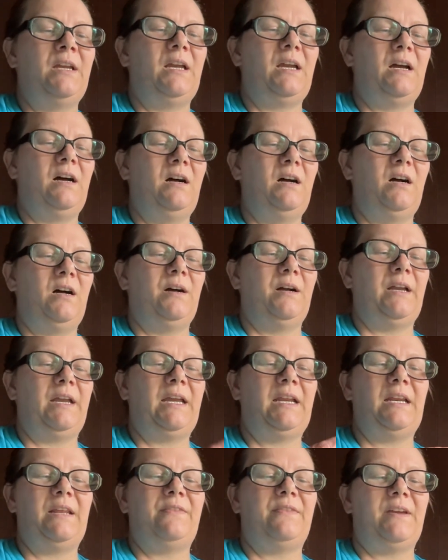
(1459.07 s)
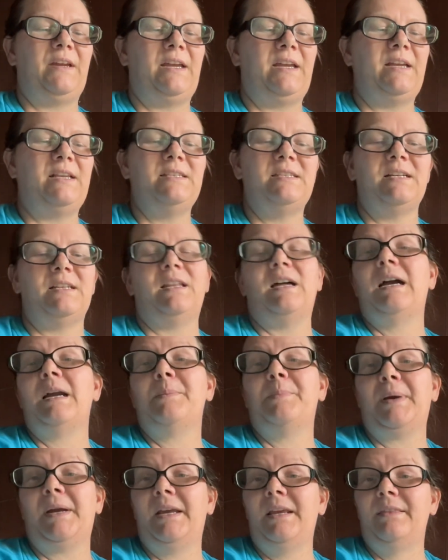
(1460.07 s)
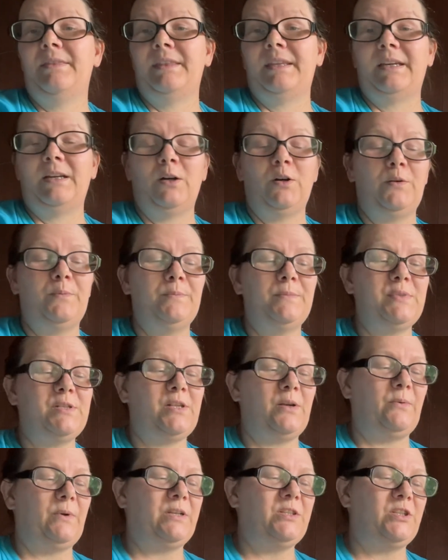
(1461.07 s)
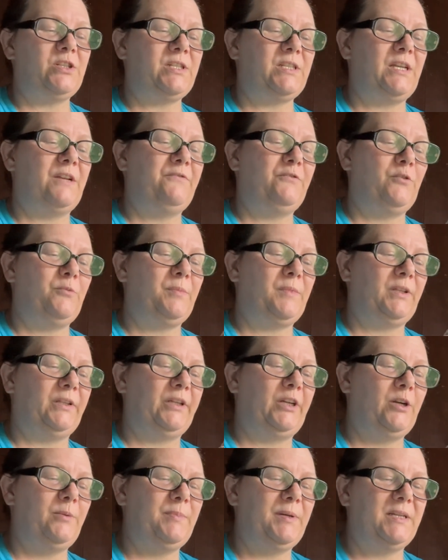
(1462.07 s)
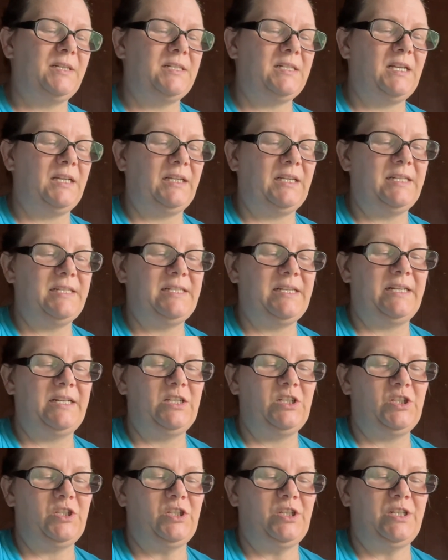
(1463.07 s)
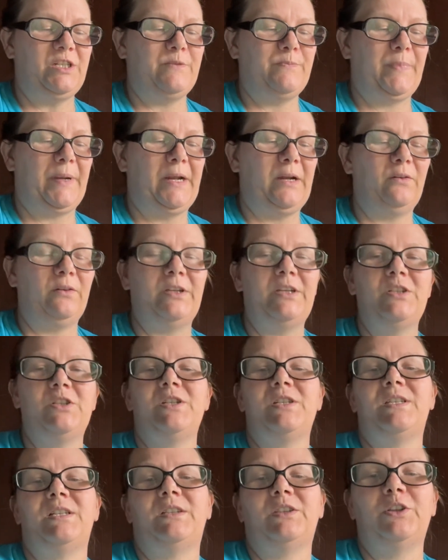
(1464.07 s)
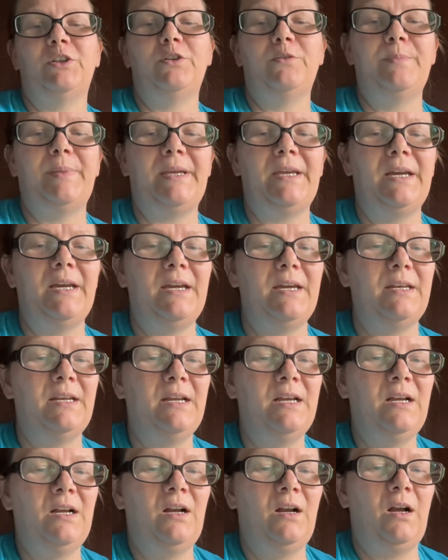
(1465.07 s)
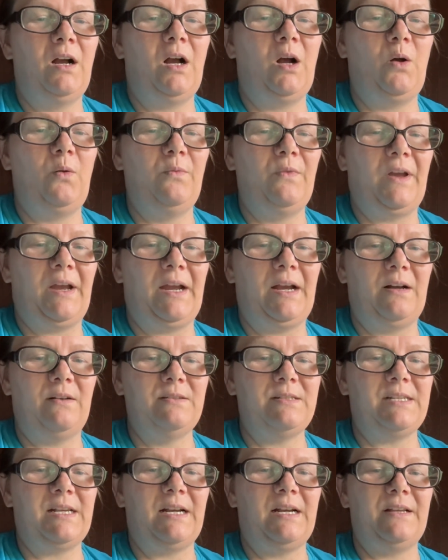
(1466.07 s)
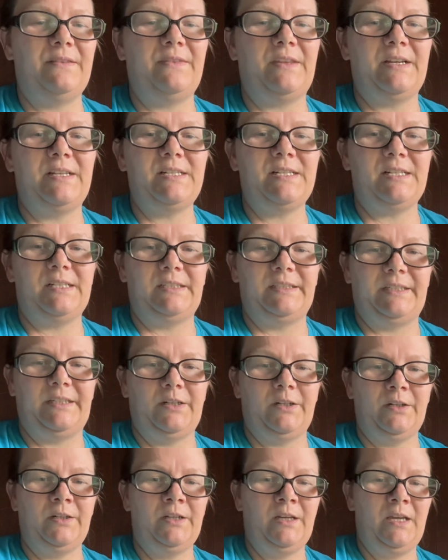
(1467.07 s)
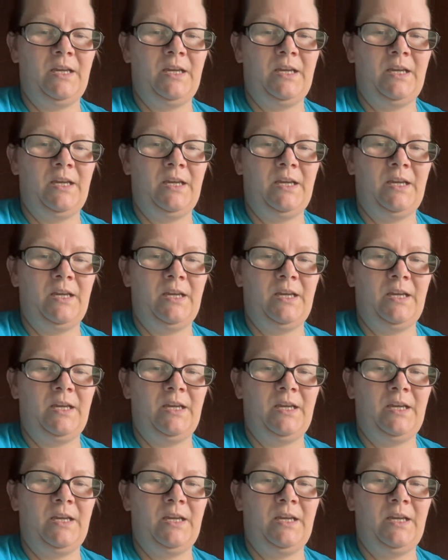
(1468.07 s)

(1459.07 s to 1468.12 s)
anything to like paint them, so I just left them clear because, like I said, it's just barely just a little bit on the outside that's clear.